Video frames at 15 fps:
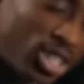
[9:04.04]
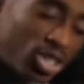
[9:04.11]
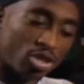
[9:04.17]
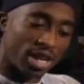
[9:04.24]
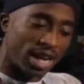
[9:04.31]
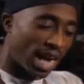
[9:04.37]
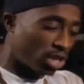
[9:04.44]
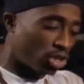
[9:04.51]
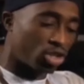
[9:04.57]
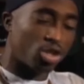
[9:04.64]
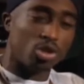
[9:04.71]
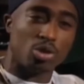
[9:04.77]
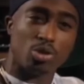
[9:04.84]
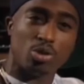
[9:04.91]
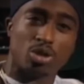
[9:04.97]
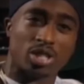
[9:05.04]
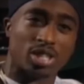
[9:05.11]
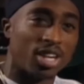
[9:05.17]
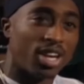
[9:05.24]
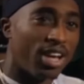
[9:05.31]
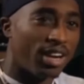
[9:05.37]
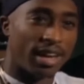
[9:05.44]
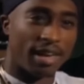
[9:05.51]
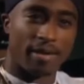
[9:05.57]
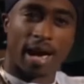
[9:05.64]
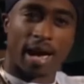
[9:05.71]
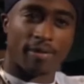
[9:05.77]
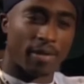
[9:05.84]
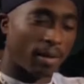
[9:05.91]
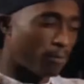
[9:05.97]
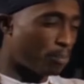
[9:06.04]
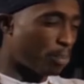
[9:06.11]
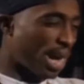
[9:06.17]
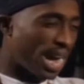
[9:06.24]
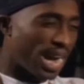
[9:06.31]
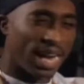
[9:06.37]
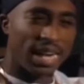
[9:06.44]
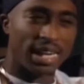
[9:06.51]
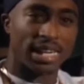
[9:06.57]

It has been reported that this information was